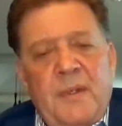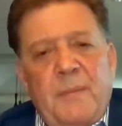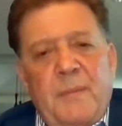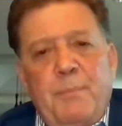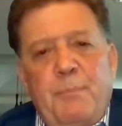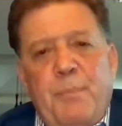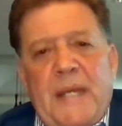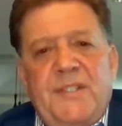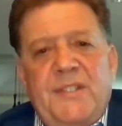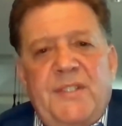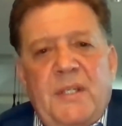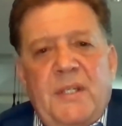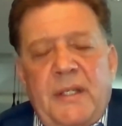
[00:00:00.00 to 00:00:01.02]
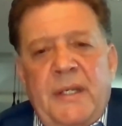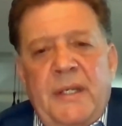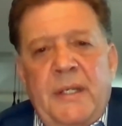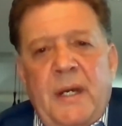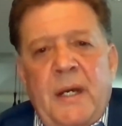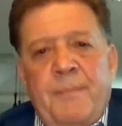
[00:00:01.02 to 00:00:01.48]
basically
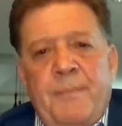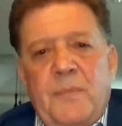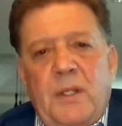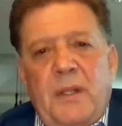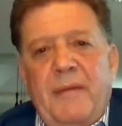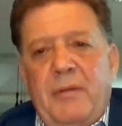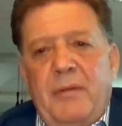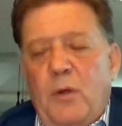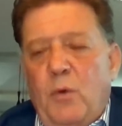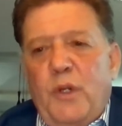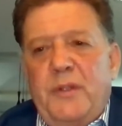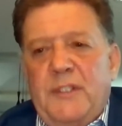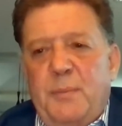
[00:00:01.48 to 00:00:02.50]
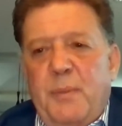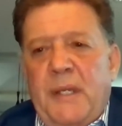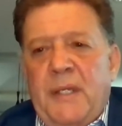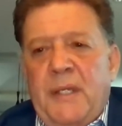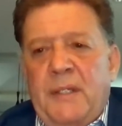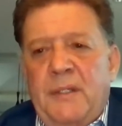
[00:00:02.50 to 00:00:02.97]
the level of work that's
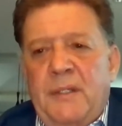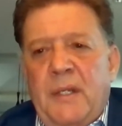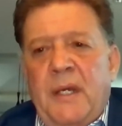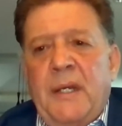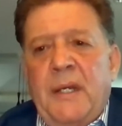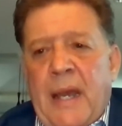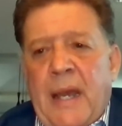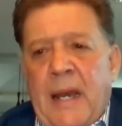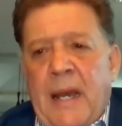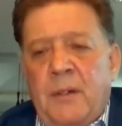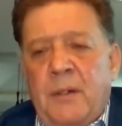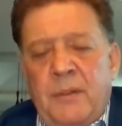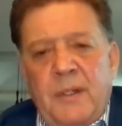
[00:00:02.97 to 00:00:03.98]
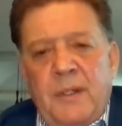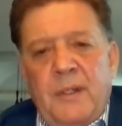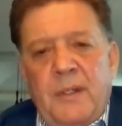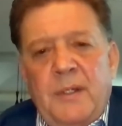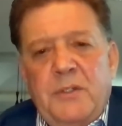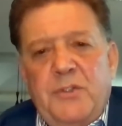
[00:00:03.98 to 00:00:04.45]
being done now
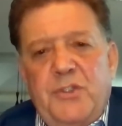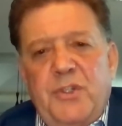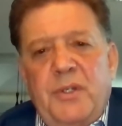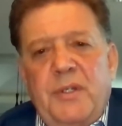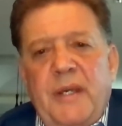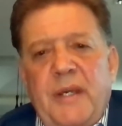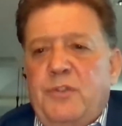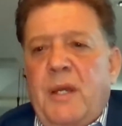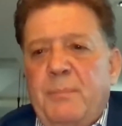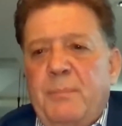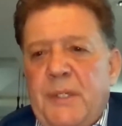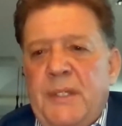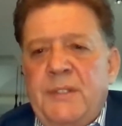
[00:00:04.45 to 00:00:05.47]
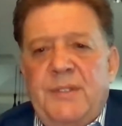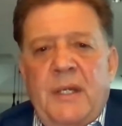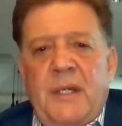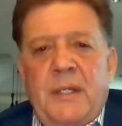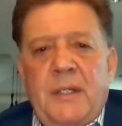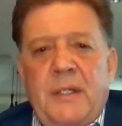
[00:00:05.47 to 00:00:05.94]
should give most companies
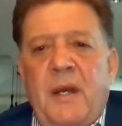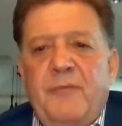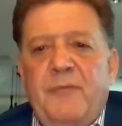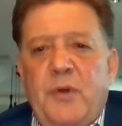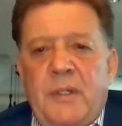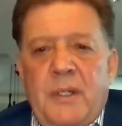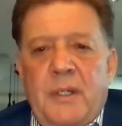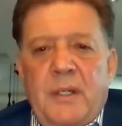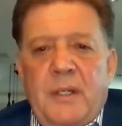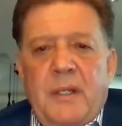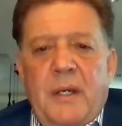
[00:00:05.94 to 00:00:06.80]
comfort